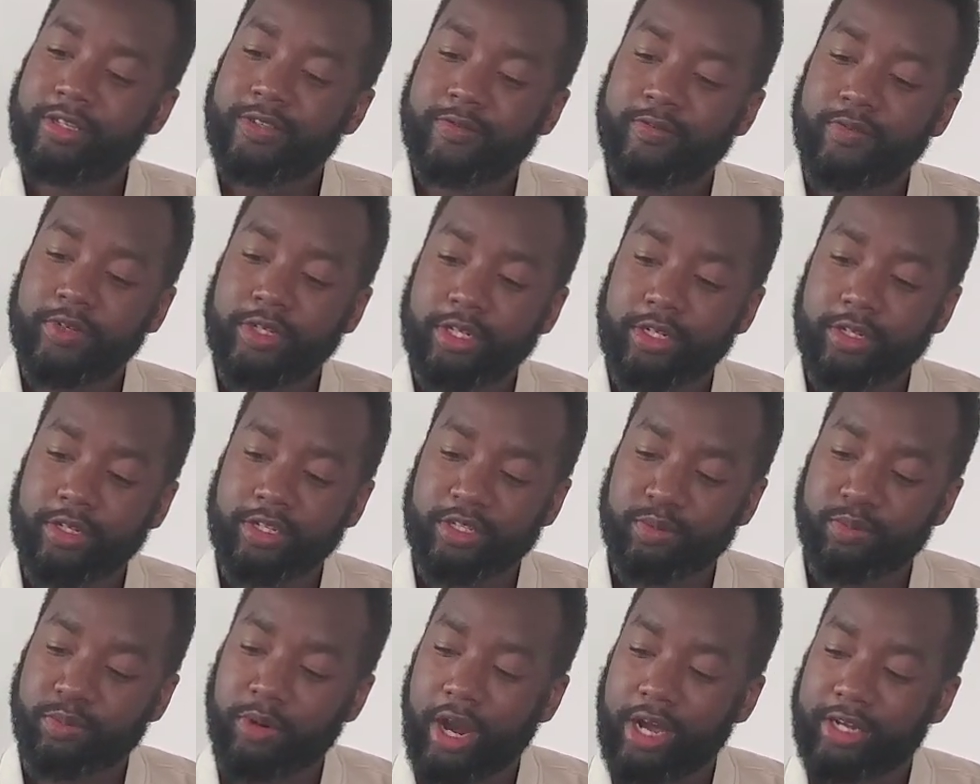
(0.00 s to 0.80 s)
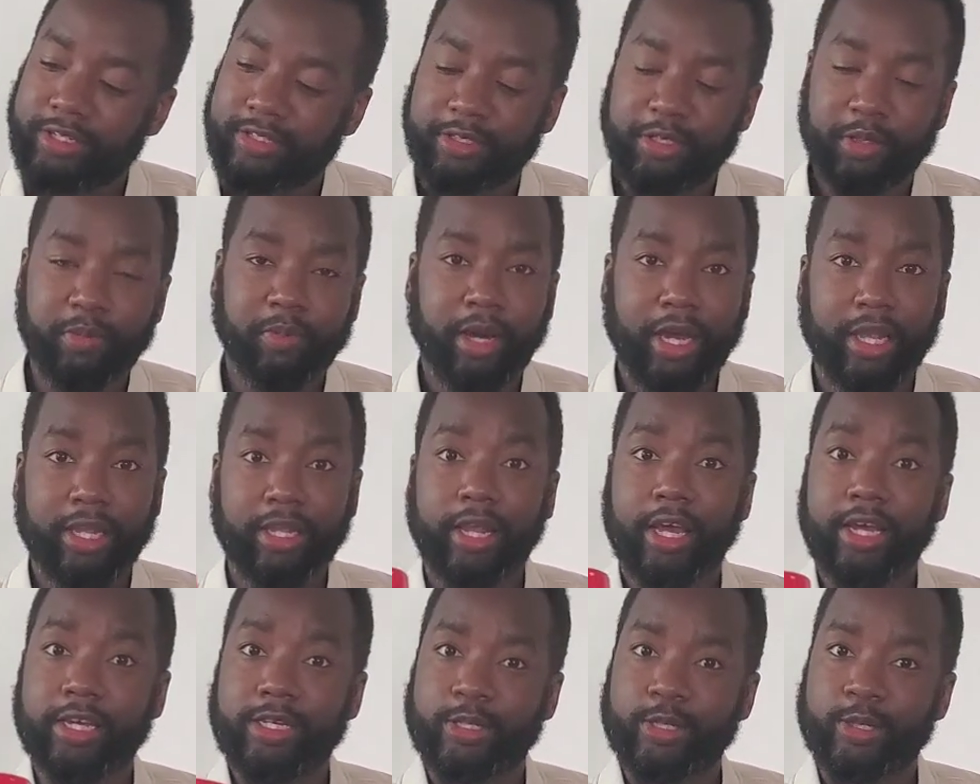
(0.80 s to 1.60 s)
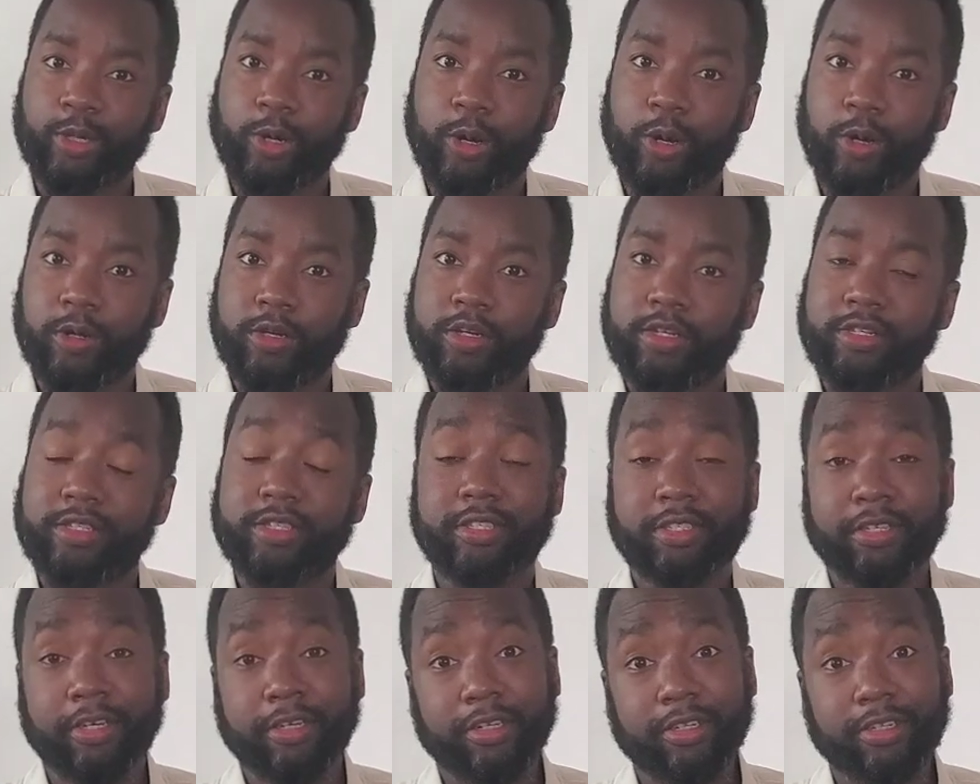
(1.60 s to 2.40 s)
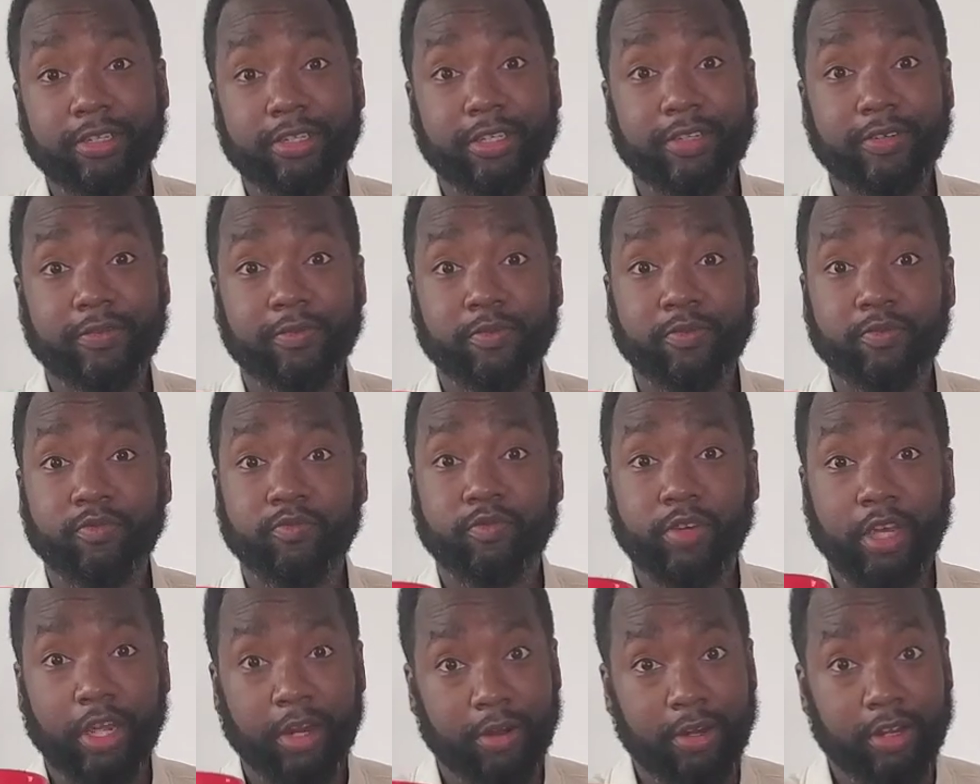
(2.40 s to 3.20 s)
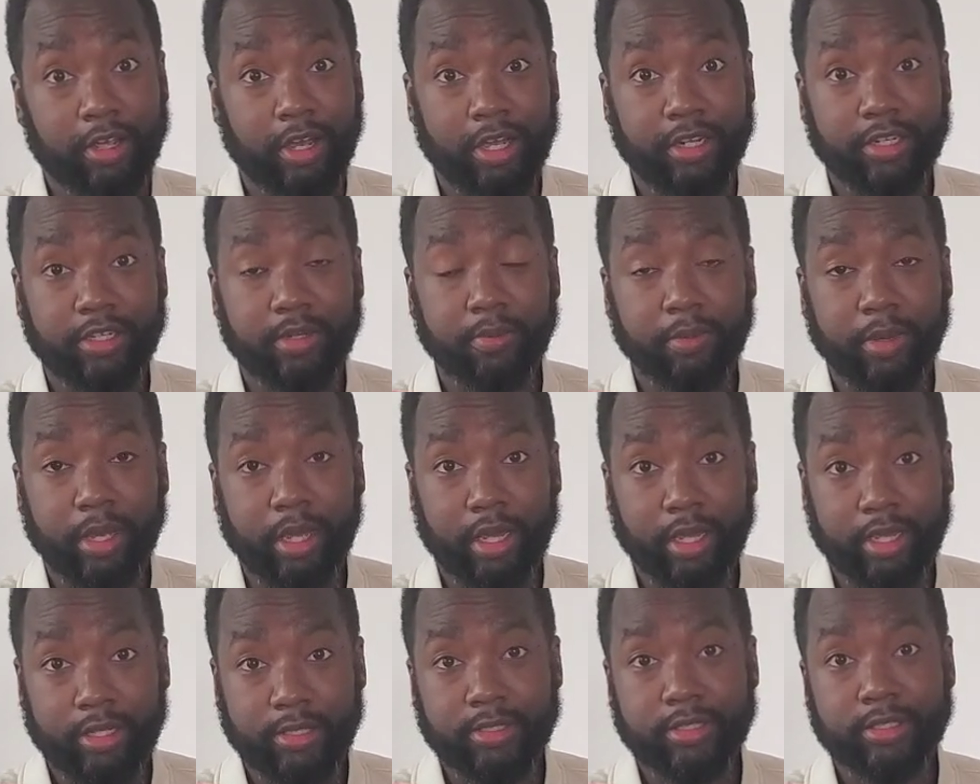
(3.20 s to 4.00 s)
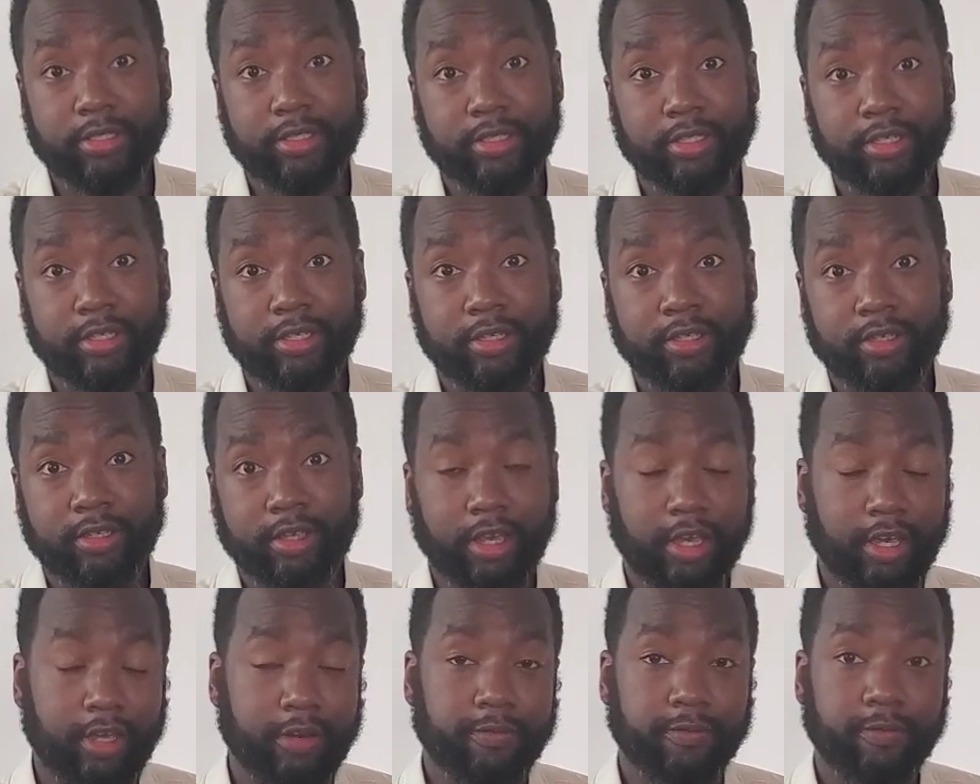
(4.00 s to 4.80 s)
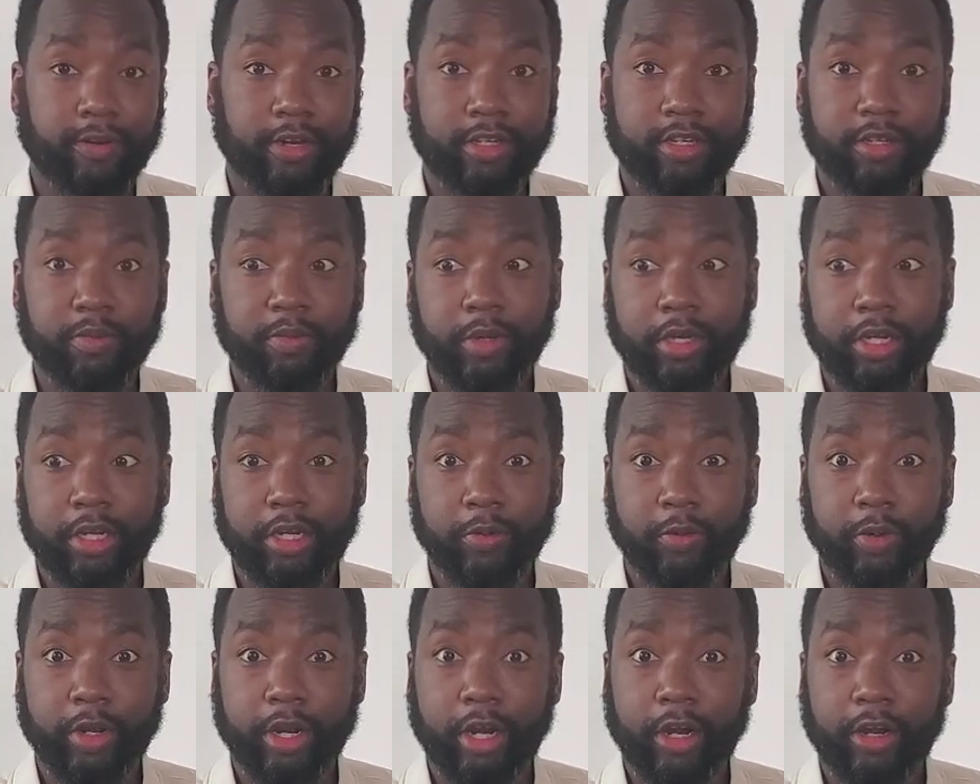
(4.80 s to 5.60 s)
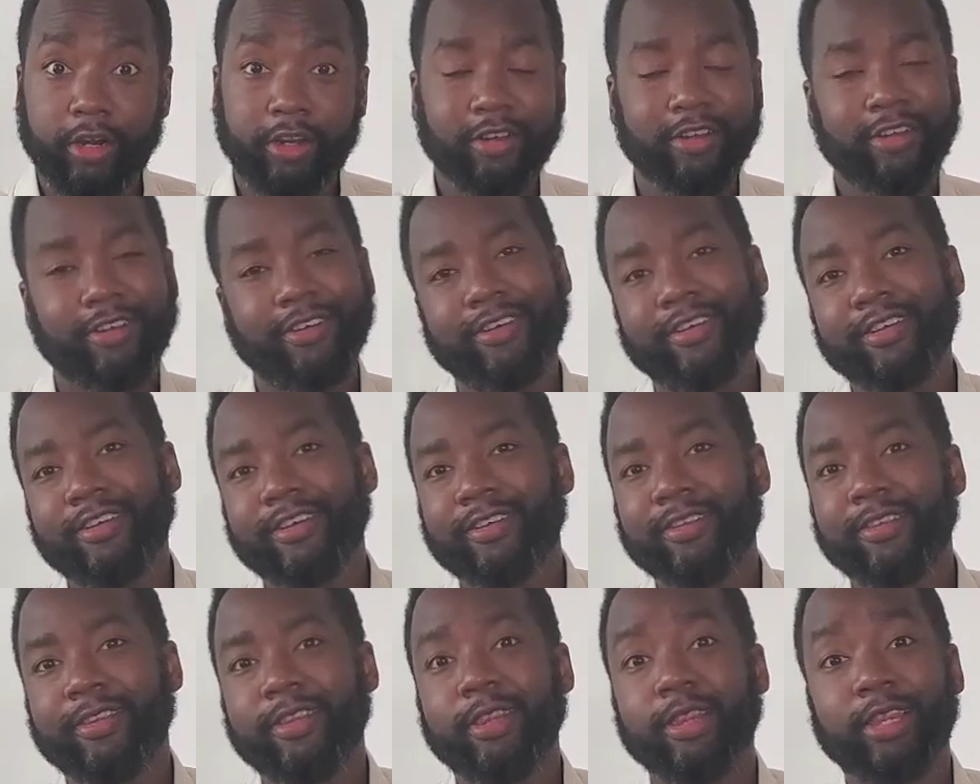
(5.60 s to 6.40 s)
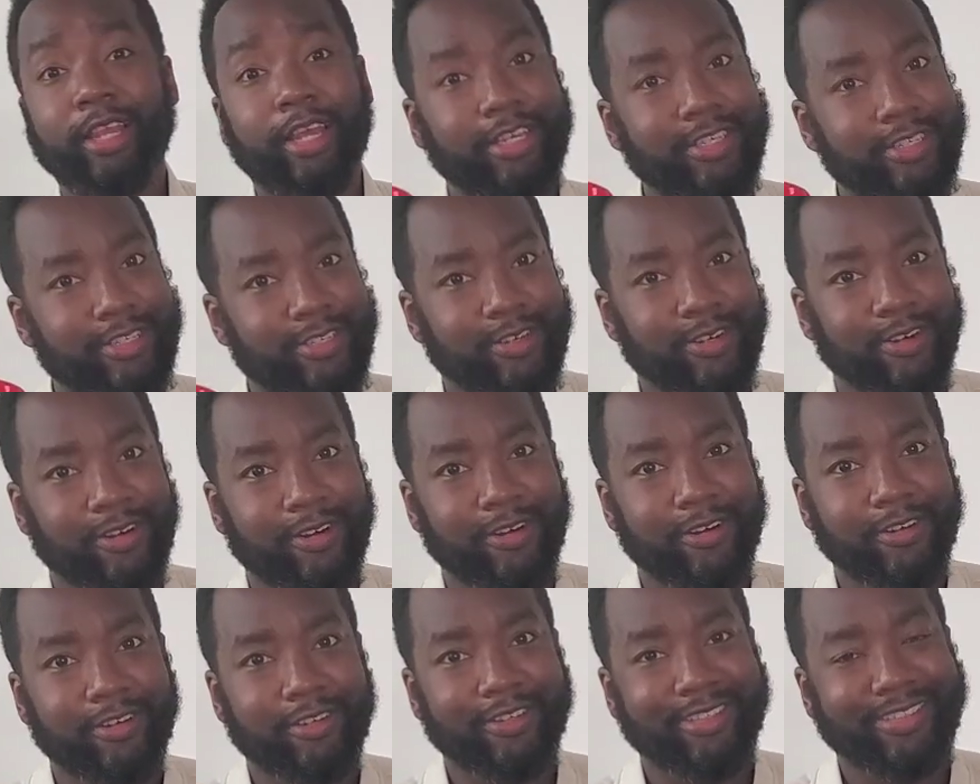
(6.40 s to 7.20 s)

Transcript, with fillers: This video is brought to you by Lysol. Suddenly in very high demand, can't find them anywhere. Lysol.